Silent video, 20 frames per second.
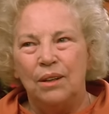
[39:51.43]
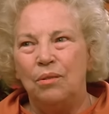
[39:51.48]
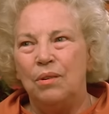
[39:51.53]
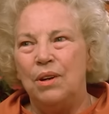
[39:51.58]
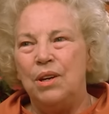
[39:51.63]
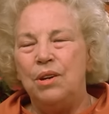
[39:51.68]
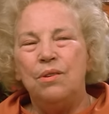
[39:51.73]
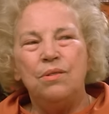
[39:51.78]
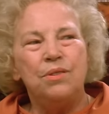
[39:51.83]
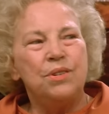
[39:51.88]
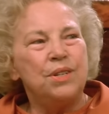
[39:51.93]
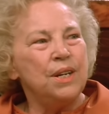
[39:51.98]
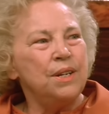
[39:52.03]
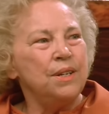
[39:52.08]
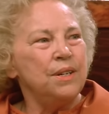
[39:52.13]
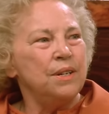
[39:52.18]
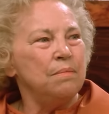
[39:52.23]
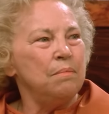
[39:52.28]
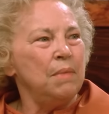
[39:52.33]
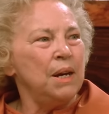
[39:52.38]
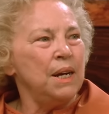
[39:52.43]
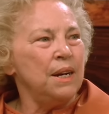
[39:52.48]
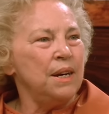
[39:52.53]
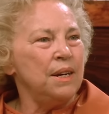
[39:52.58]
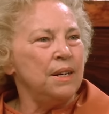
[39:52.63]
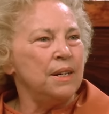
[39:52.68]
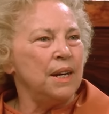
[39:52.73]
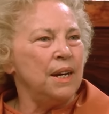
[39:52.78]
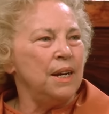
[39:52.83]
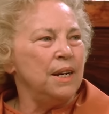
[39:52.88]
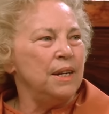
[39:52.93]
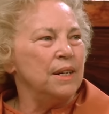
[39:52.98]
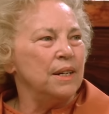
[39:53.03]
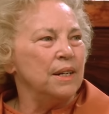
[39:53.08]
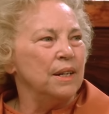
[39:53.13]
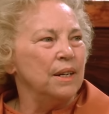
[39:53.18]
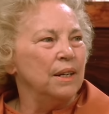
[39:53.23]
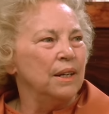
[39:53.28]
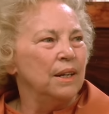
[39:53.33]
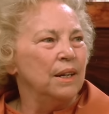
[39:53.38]
When you sit to
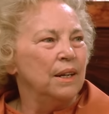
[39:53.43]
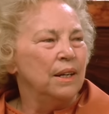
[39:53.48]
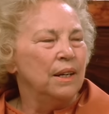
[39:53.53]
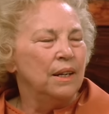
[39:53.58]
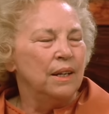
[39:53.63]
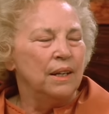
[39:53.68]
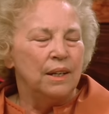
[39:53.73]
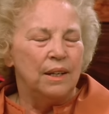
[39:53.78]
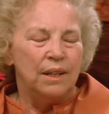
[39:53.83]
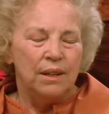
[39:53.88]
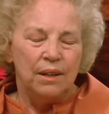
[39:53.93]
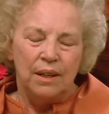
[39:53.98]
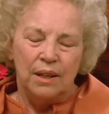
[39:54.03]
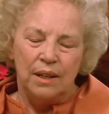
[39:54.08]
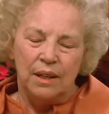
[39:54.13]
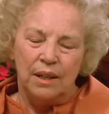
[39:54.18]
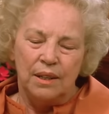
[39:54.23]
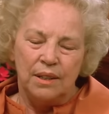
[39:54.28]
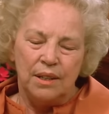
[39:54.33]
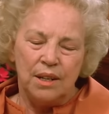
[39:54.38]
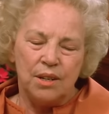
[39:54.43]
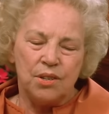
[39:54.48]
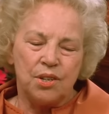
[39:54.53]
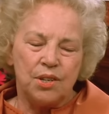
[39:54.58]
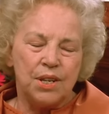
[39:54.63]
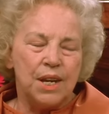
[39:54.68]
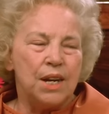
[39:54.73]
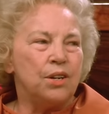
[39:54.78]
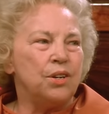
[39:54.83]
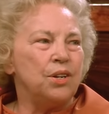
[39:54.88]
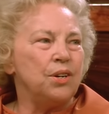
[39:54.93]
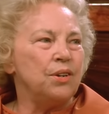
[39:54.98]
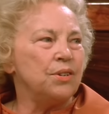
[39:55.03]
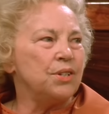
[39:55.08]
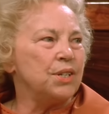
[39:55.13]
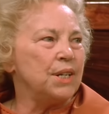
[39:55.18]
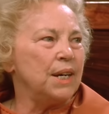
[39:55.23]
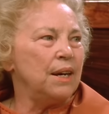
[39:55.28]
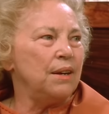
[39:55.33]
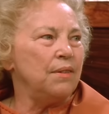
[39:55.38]
meditate, just think to
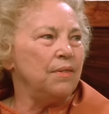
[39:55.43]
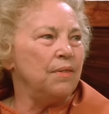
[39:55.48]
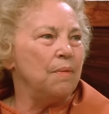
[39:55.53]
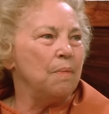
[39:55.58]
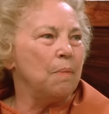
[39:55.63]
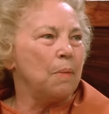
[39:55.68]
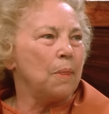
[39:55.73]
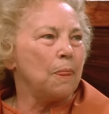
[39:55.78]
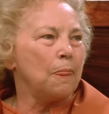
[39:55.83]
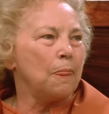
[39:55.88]
yourself,